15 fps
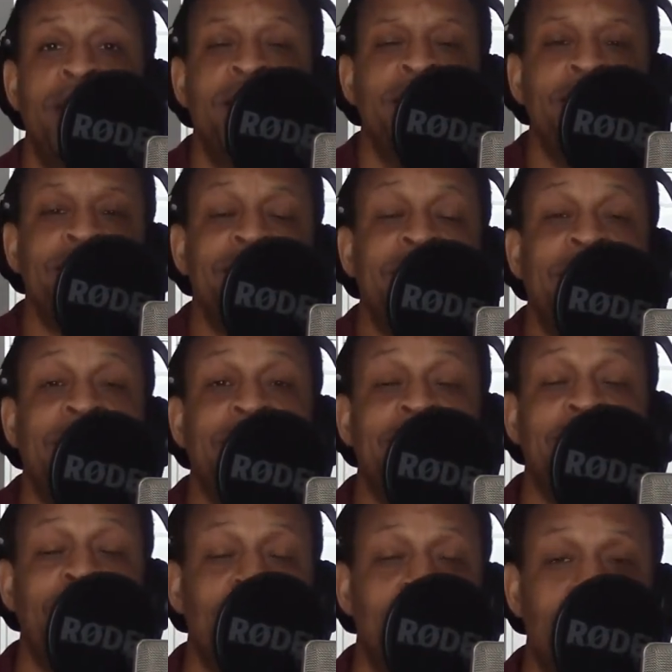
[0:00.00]
is taking
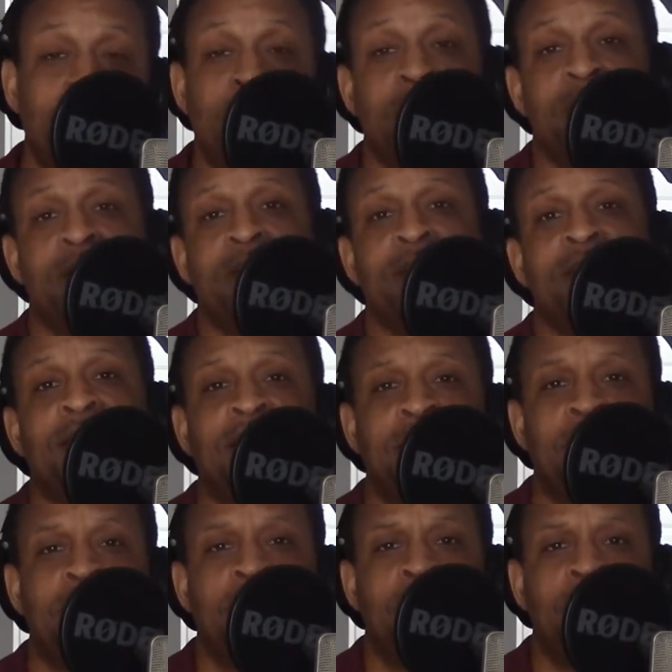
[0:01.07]
care of us.
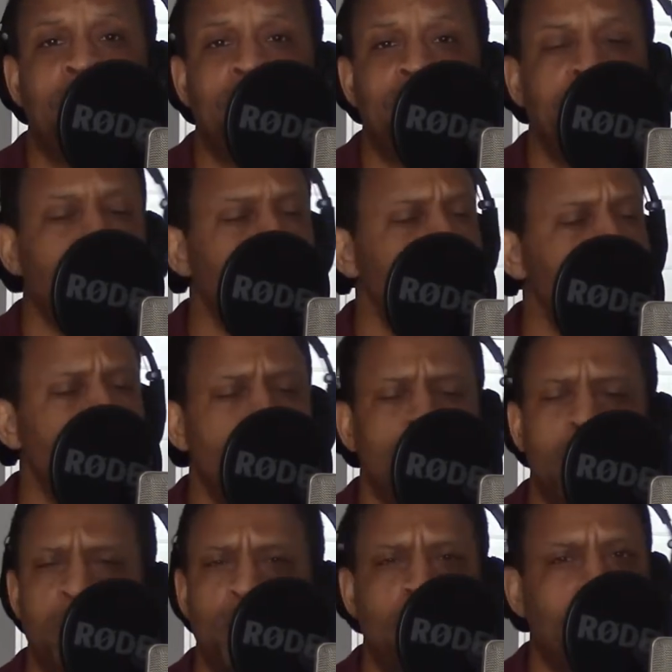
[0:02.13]
There's nothing
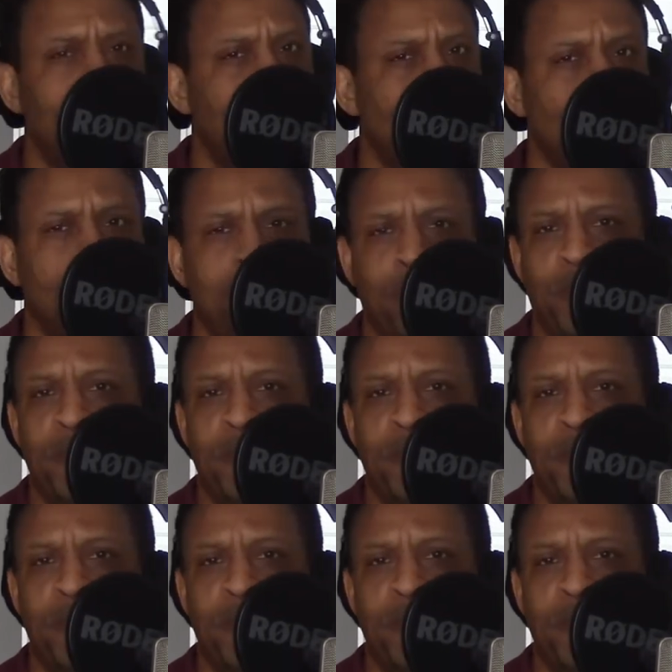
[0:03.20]
more powerful